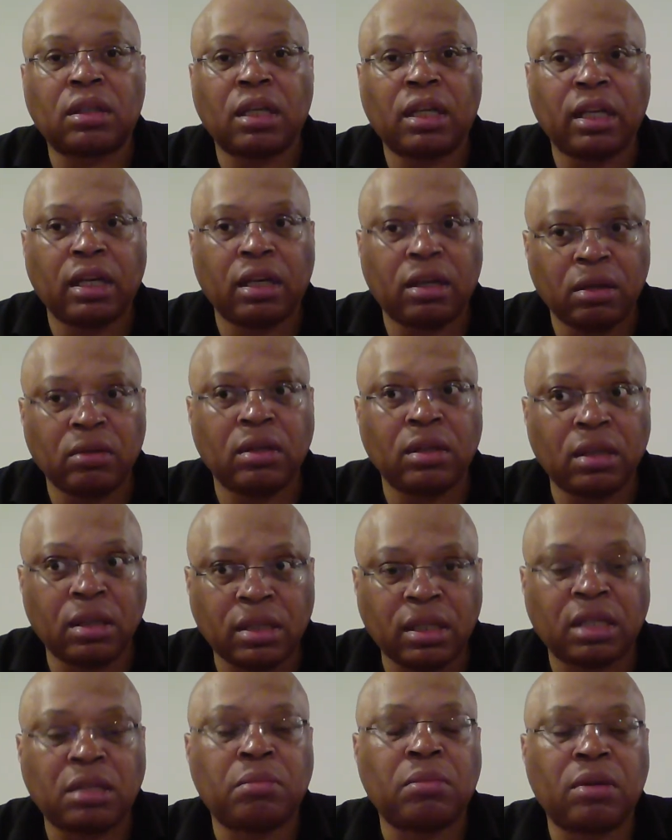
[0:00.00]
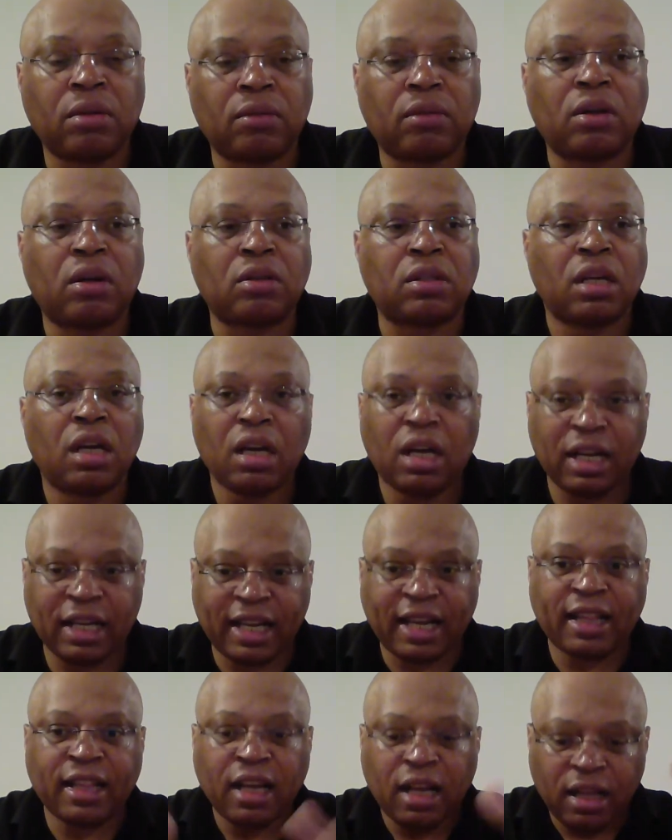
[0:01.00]
and including the assessment of costs.
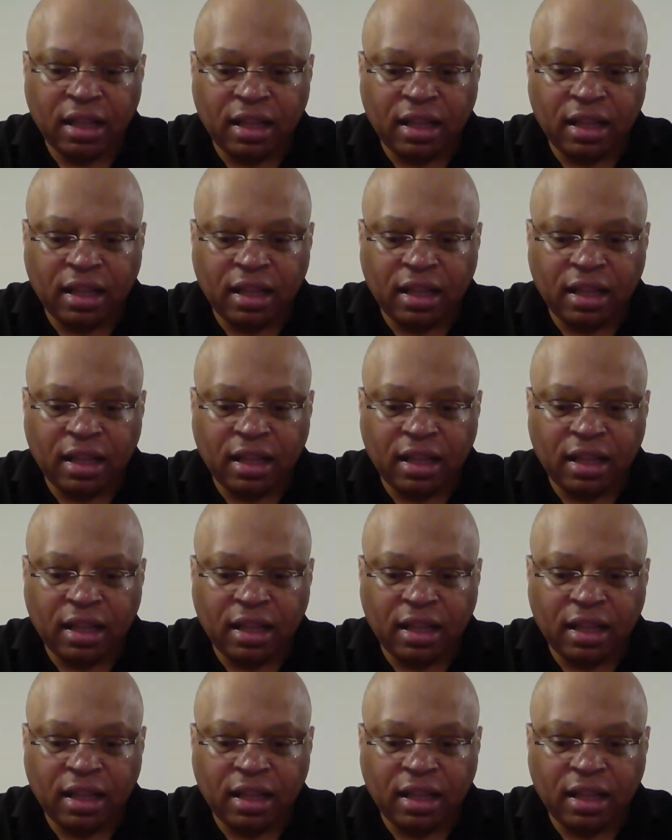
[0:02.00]
Again,